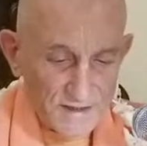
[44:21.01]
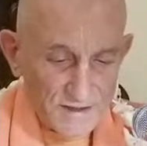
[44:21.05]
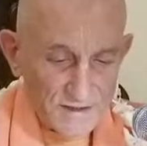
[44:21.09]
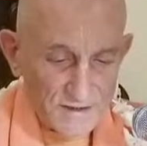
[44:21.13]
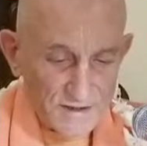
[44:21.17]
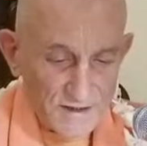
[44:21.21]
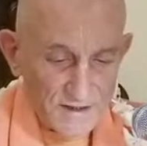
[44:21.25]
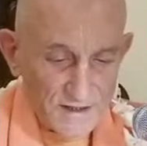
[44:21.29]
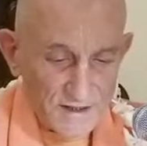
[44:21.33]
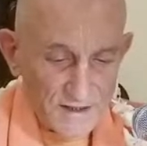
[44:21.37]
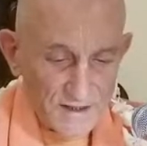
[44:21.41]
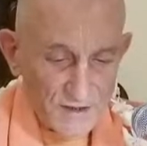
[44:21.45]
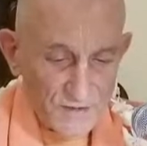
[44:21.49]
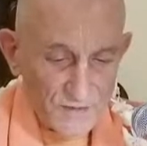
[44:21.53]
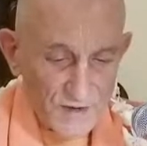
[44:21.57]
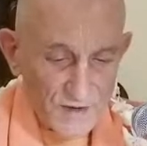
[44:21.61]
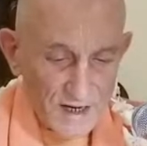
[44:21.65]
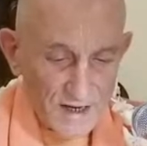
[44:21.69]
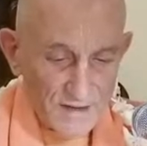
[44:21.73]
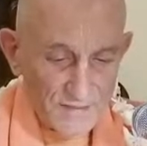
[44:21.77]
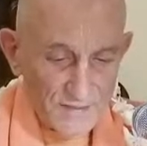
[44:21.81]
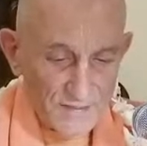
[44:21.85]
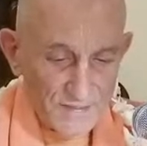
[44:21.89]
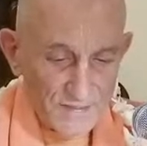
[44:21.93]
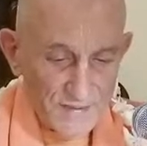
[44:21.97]
saw the
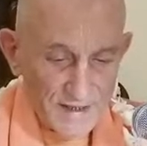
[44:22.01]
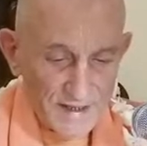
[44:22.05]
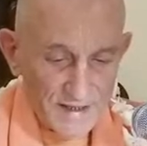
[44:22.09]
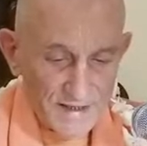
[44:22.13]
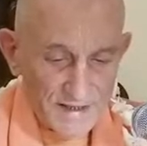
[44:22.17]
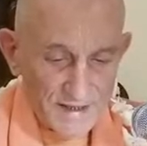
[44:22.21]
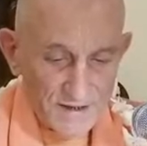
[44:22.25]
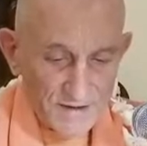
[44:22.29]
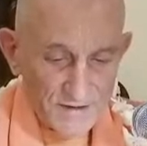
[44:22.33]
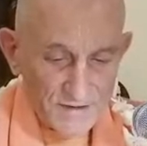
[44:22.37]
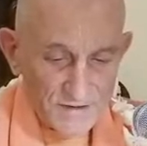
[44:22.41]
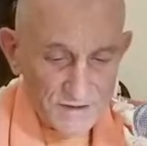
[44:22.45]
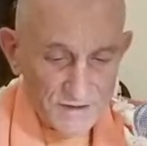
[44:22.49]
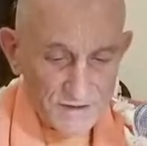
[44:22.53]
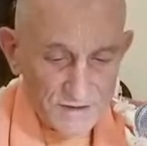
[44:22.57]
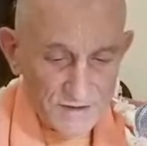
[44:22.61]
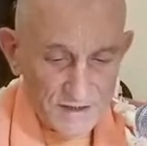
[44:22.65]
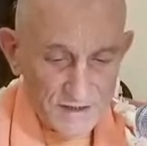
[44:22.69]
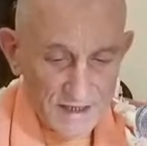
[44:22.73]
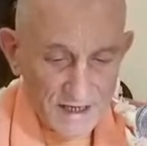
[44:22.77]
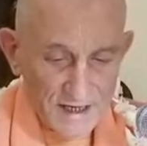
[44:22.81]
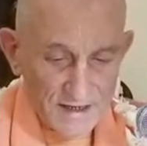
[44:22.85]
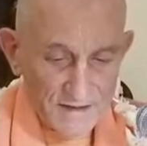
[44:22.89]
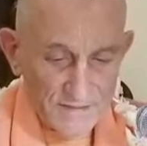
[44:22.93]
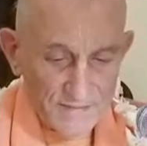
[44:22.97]
Nawab appear, they all
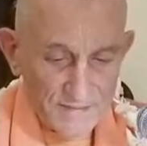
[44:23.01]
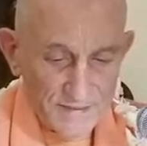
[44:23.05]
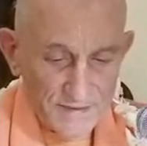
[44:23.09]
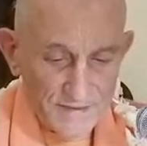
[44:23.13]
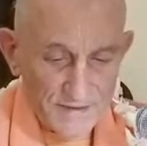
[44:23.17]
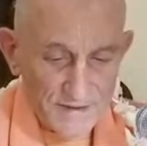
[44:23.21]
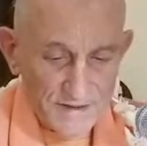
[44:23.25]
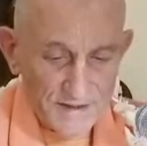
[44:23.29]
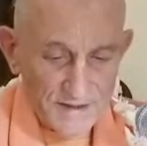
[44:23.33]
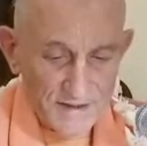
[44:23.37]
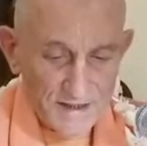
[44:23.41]
stood up